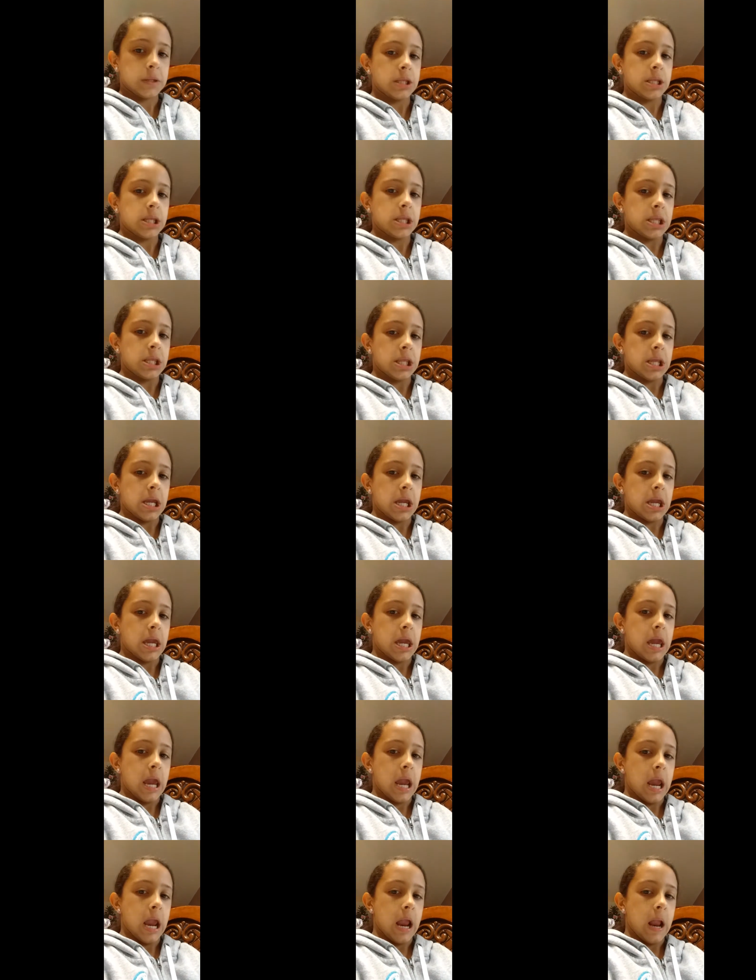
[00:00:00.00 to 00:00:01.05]
like
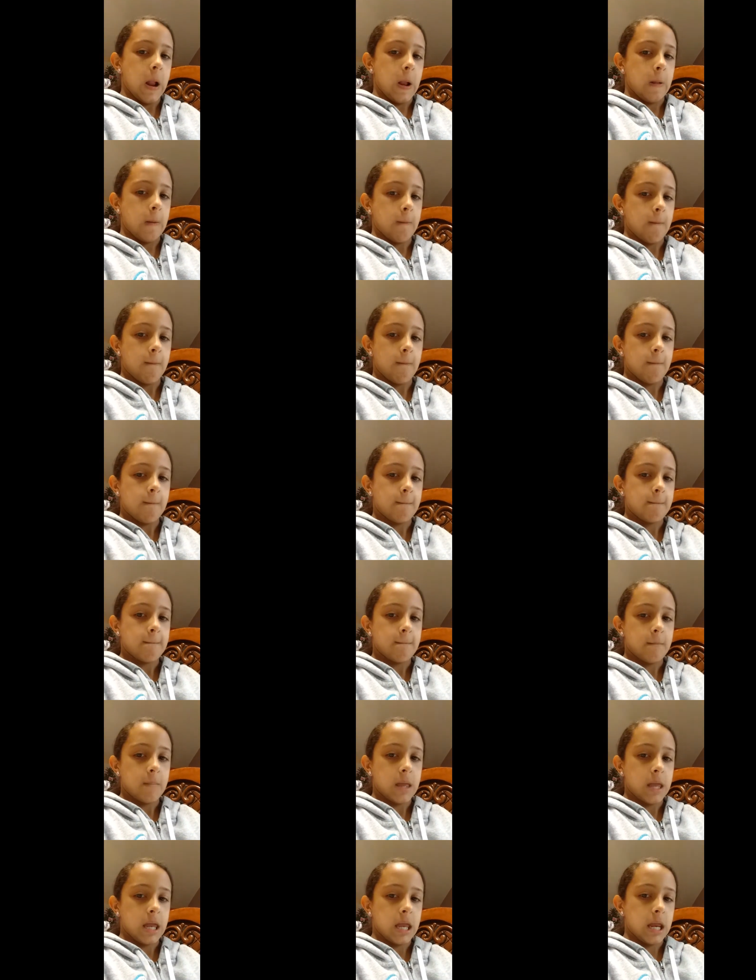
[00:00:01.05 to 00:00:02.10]
Kiko.
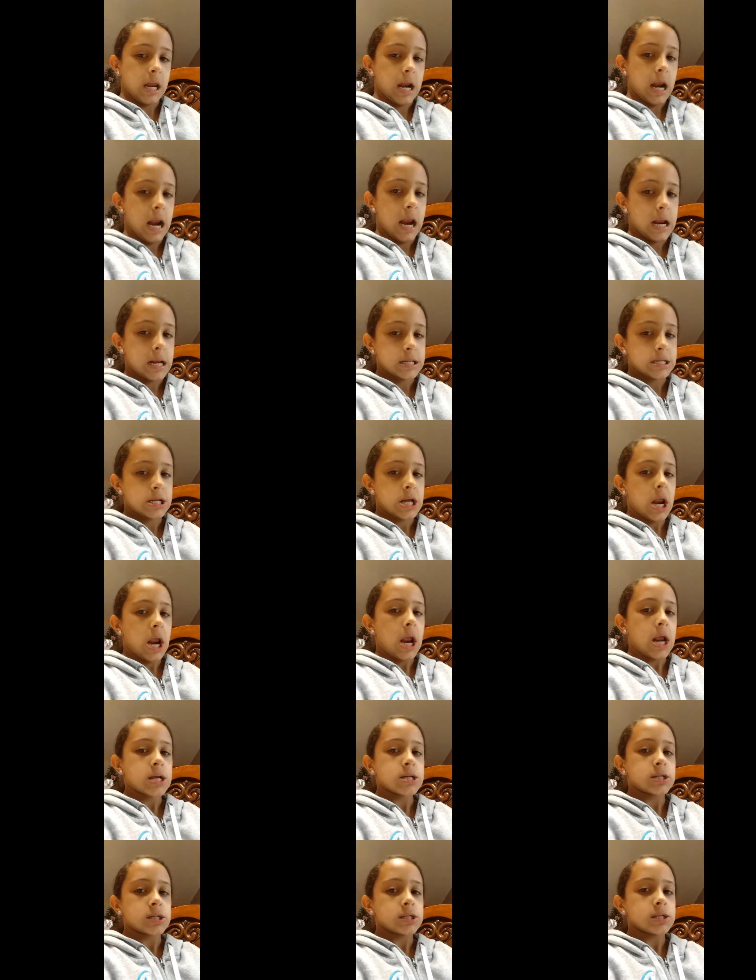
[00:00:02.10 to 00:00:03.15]
Them big
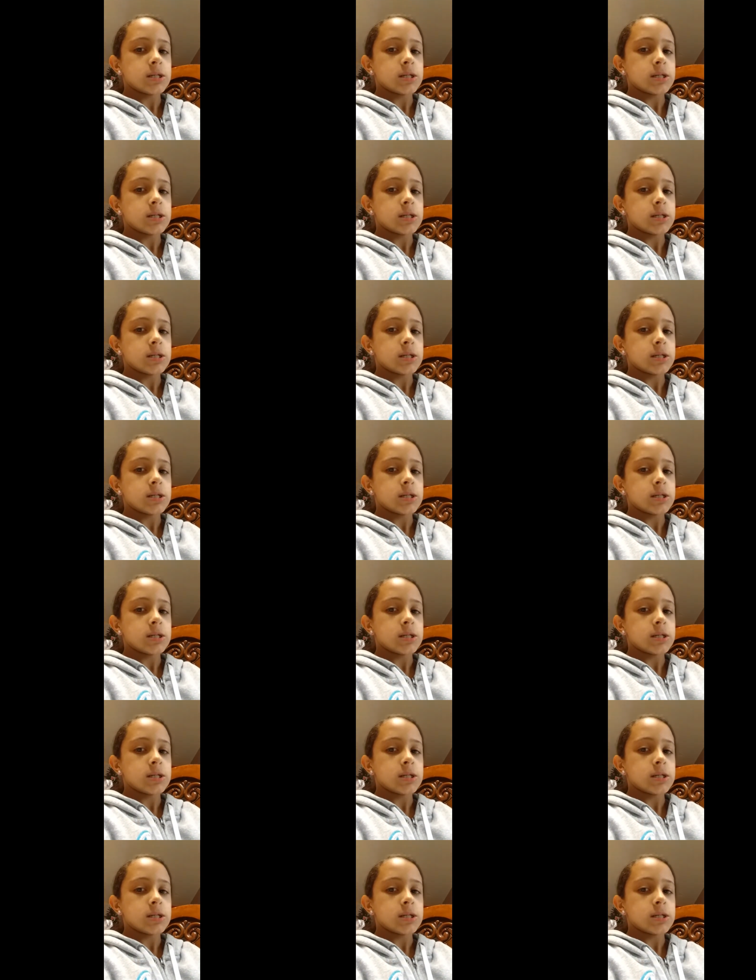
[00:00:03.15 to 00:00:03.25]
cheeks.